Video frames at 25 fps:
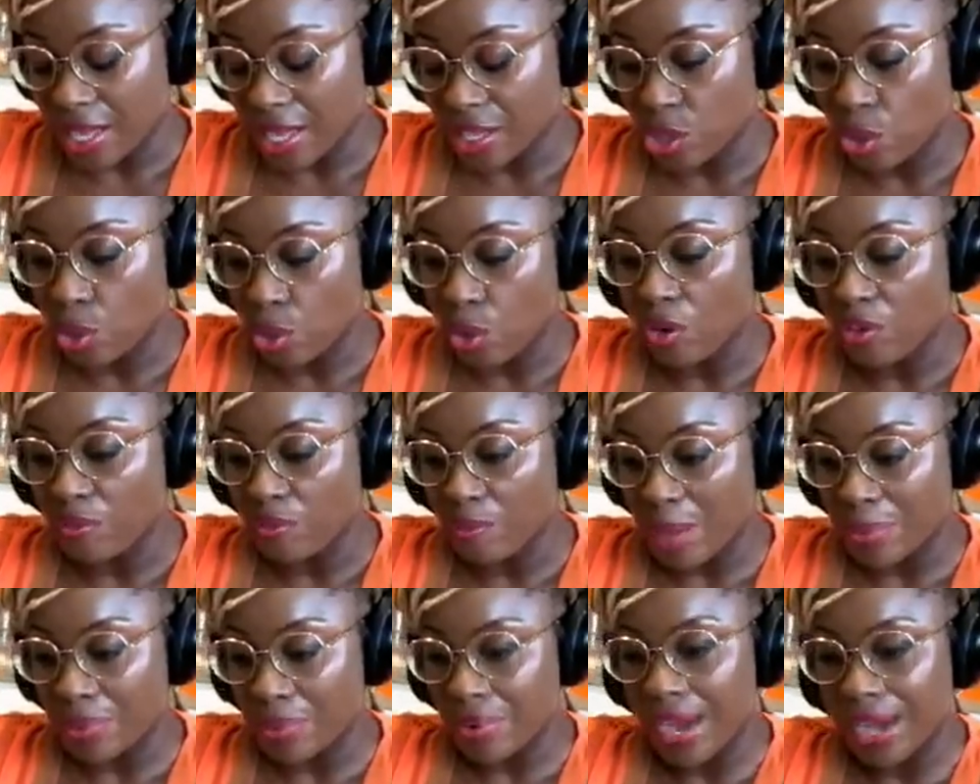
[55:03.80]
that at the core of
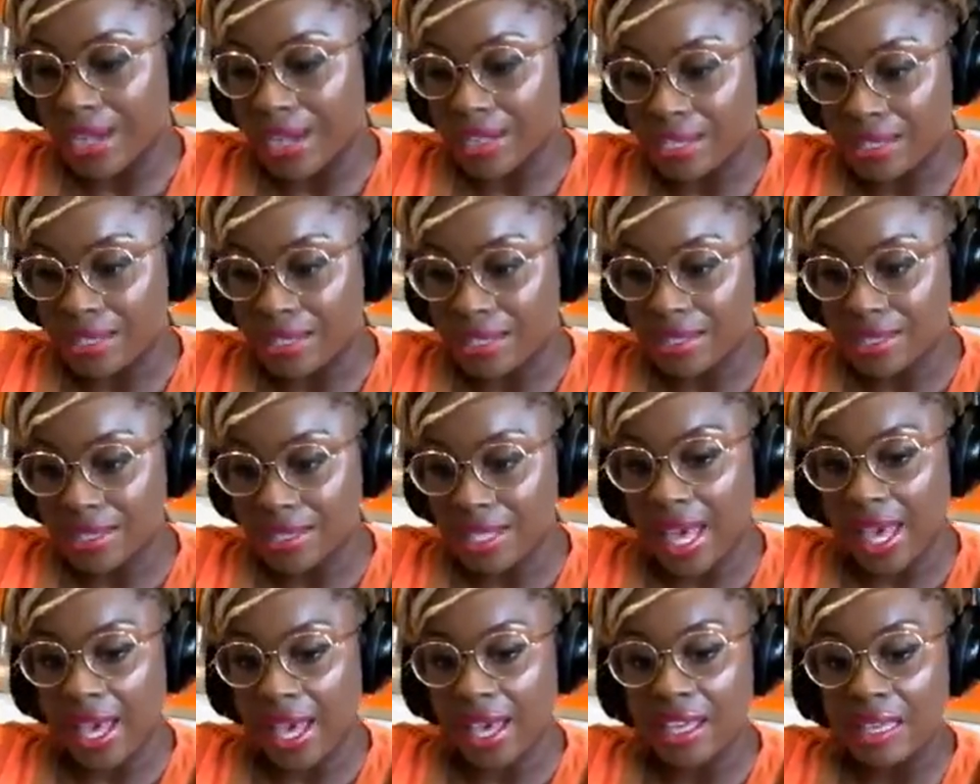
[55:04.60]
my practice is
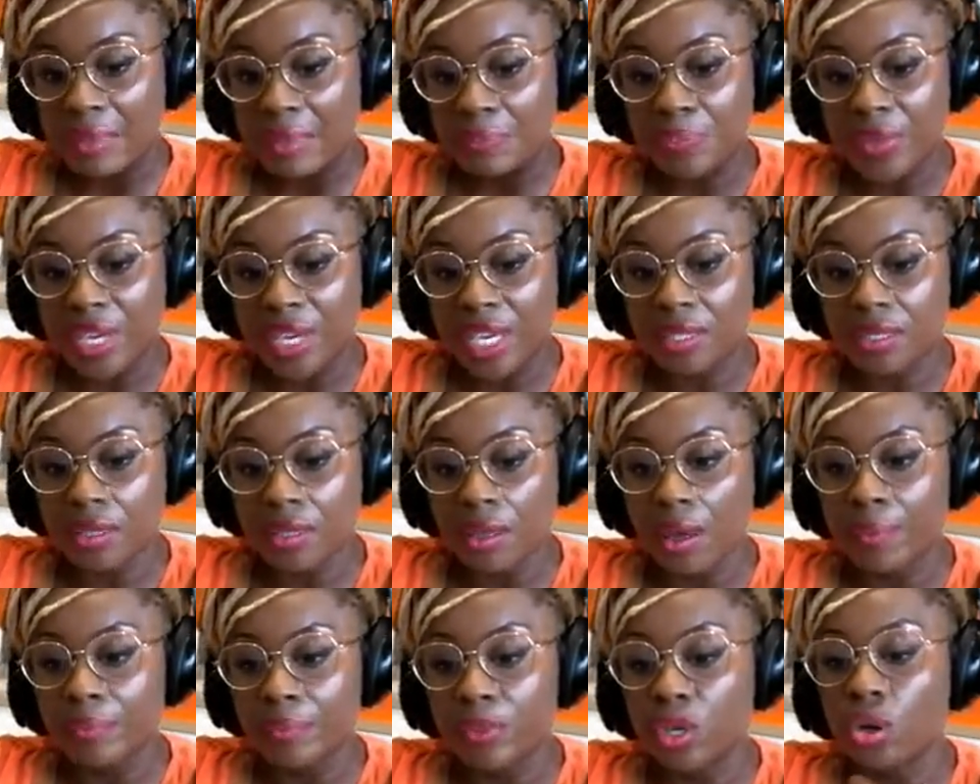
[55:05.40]
that, it means
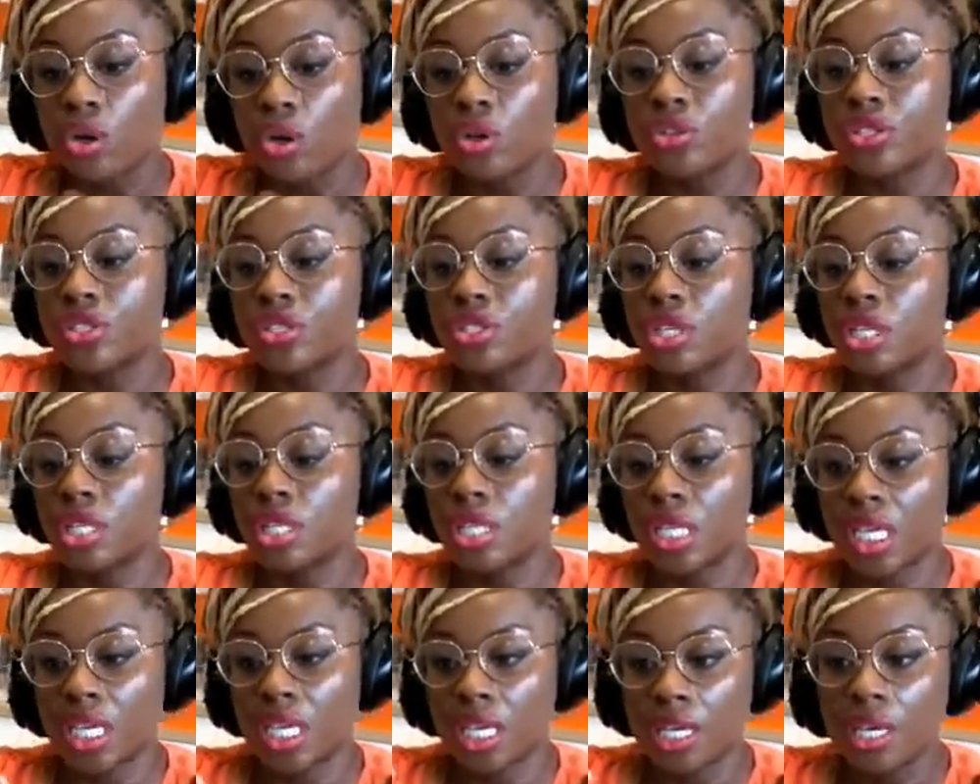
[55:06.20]
that I'm
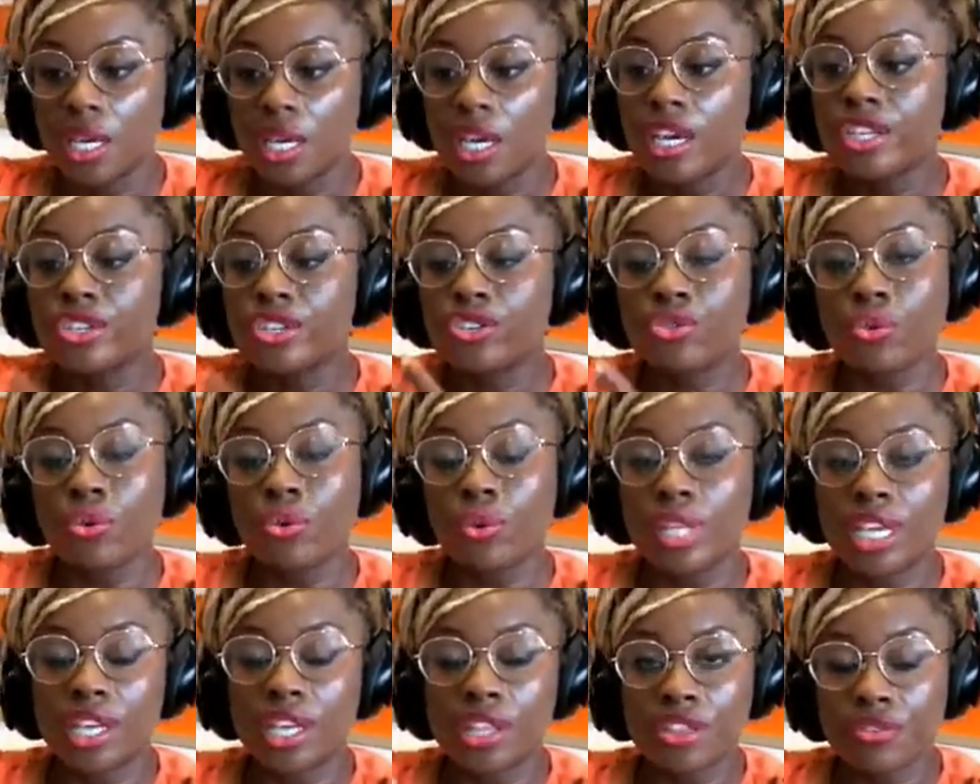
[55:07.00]
constantly
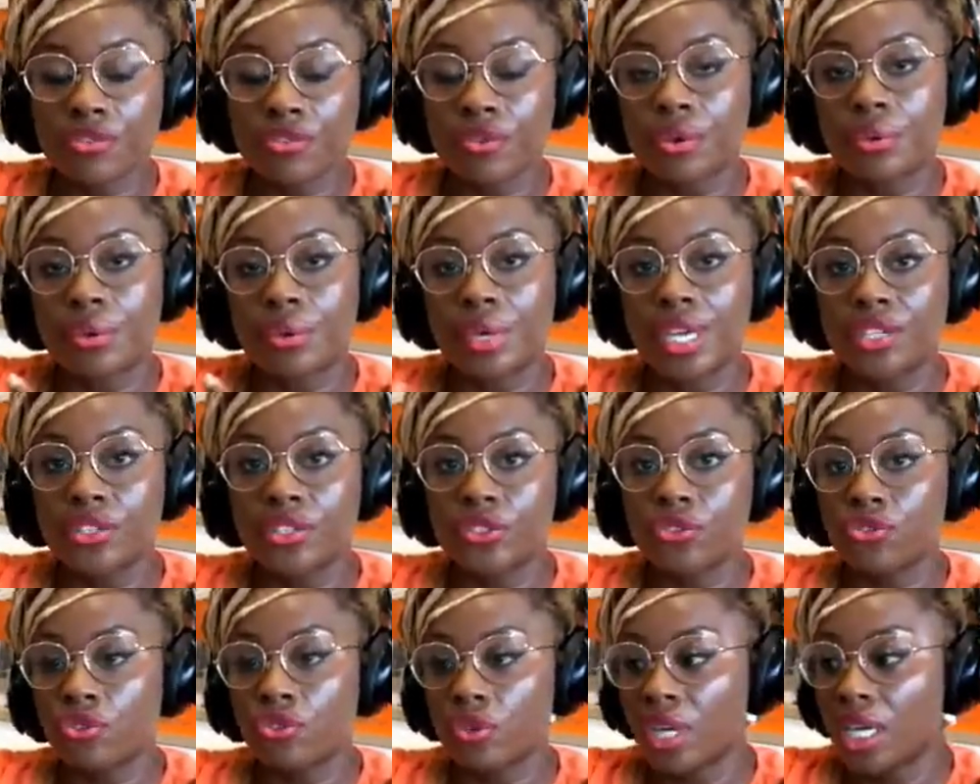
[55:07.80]
trawling through
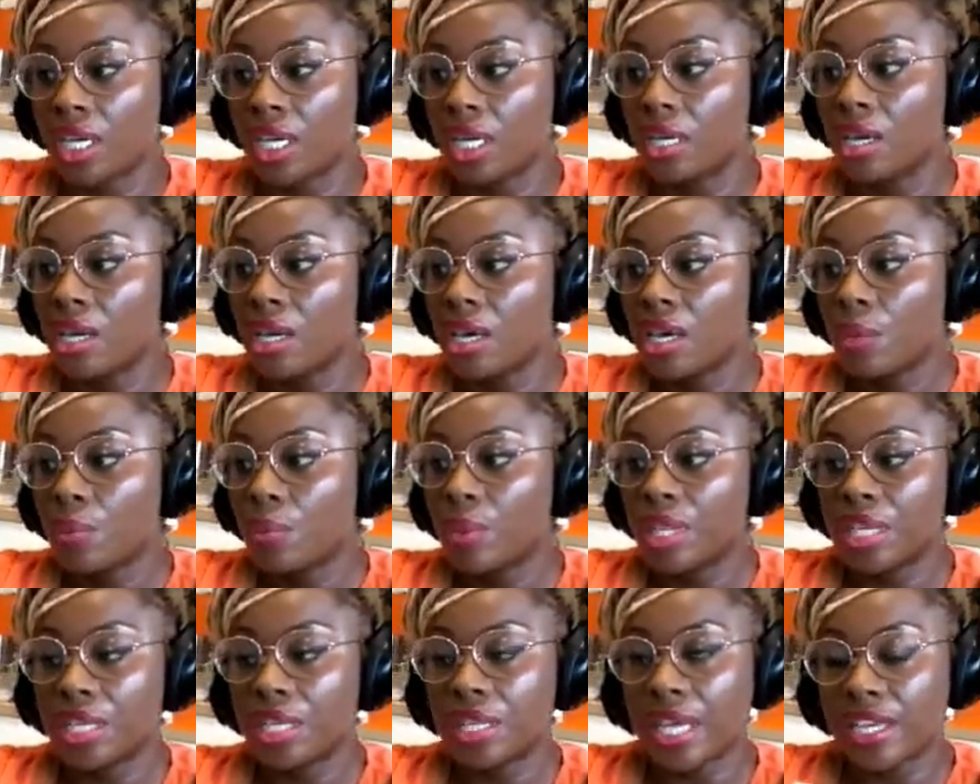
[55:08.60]
history,
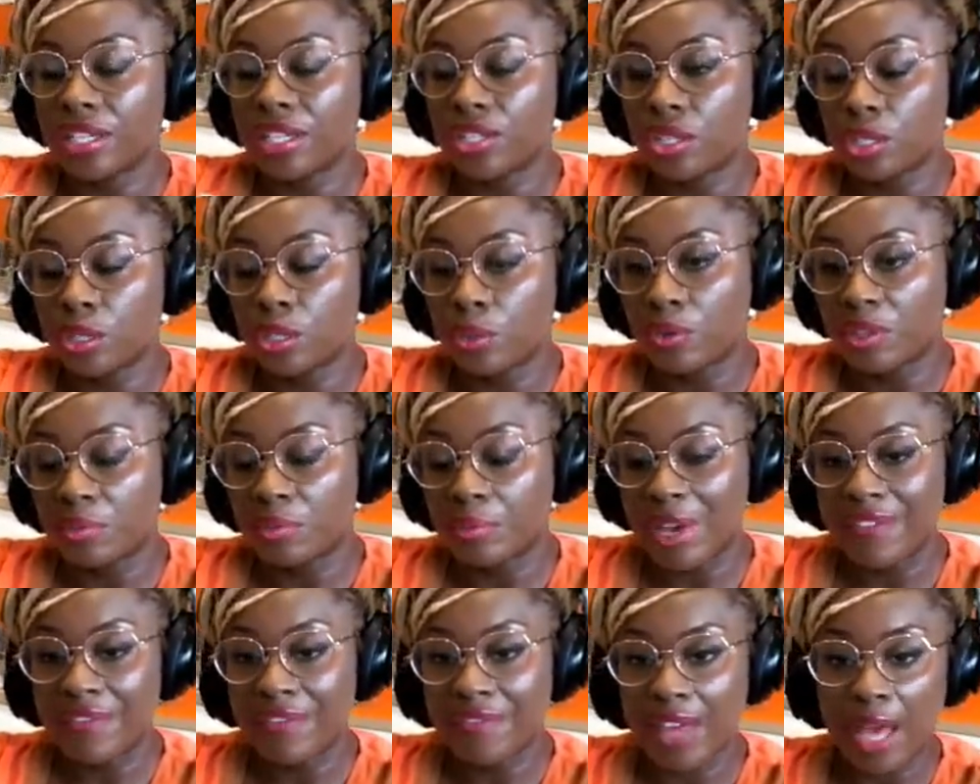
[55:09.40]
whether that's to do
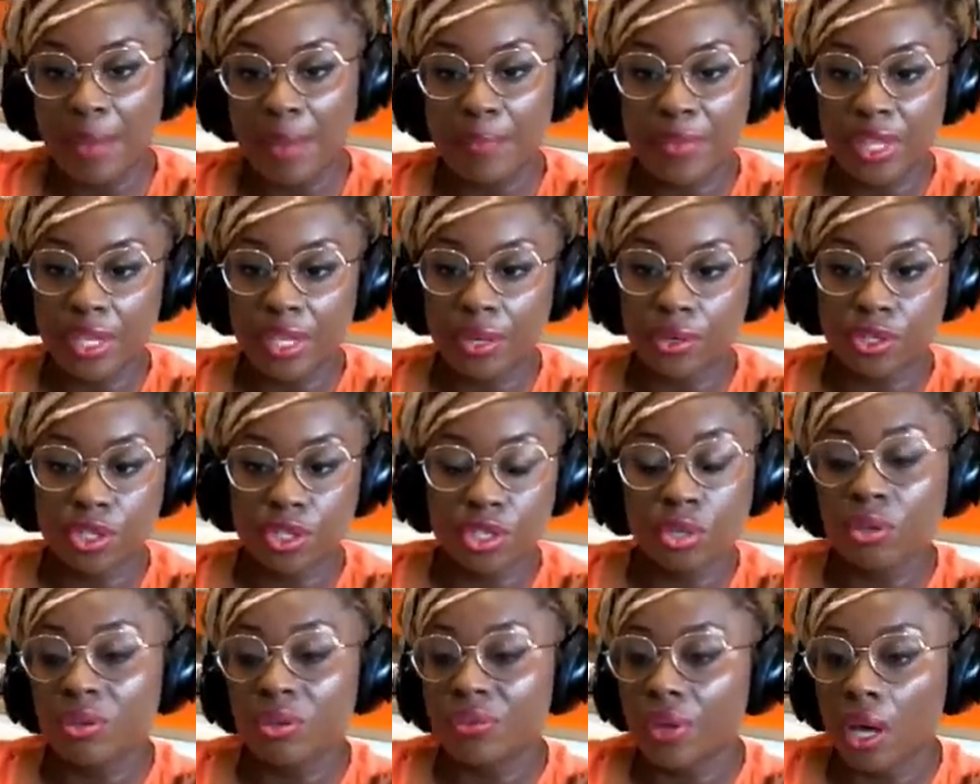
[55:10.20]
with my family or
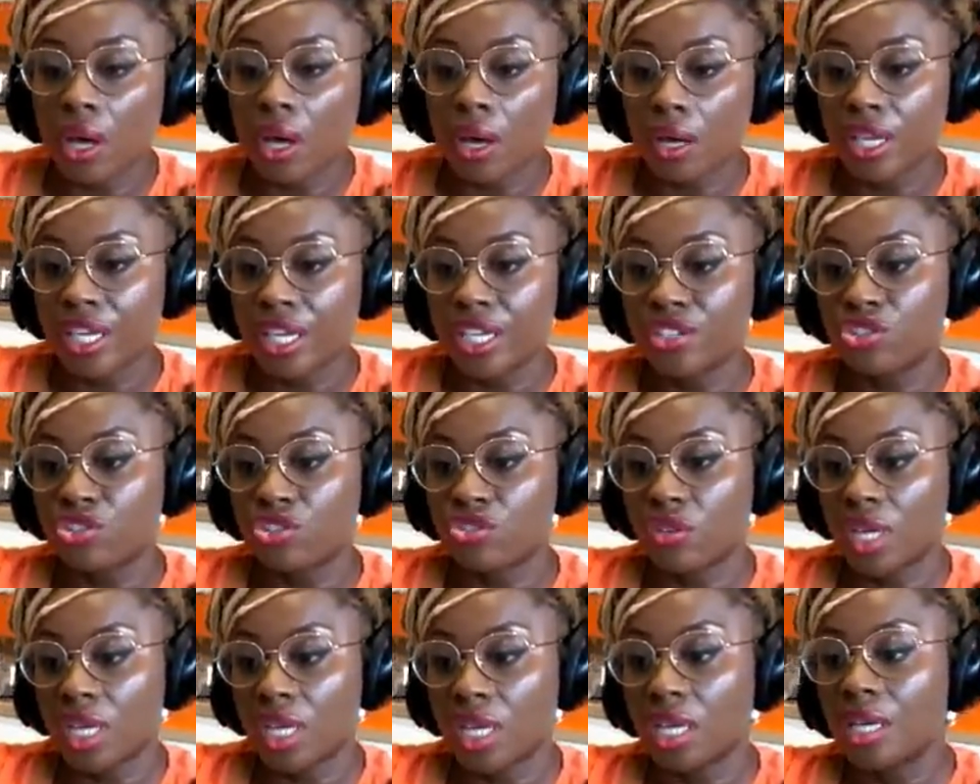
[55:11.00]
to do with art
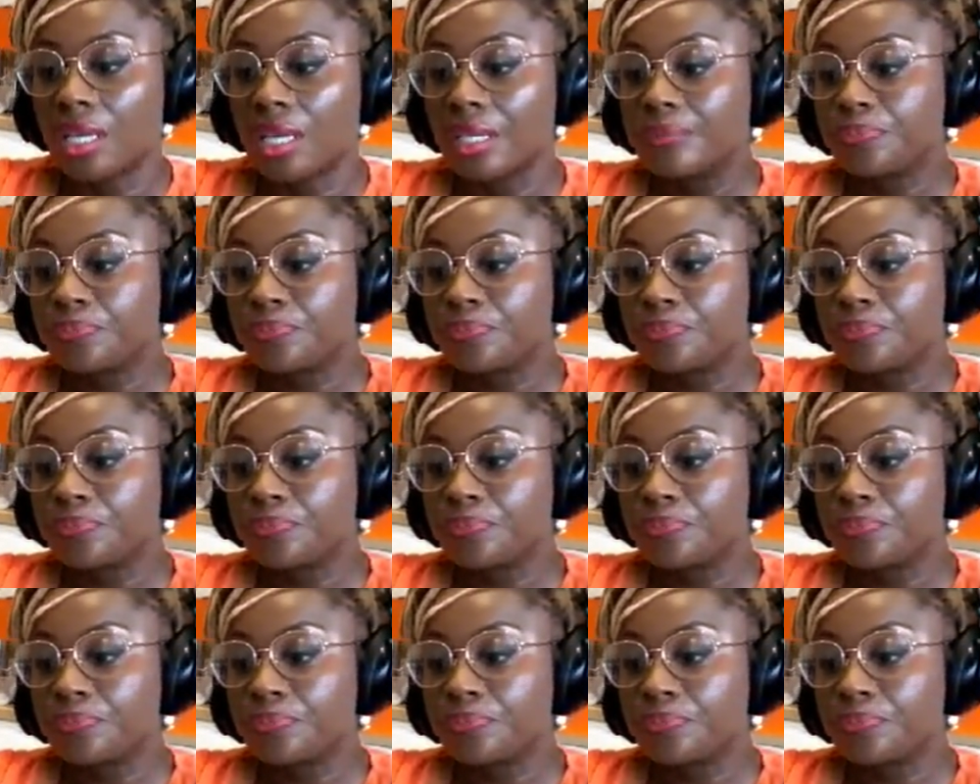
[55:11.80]
history,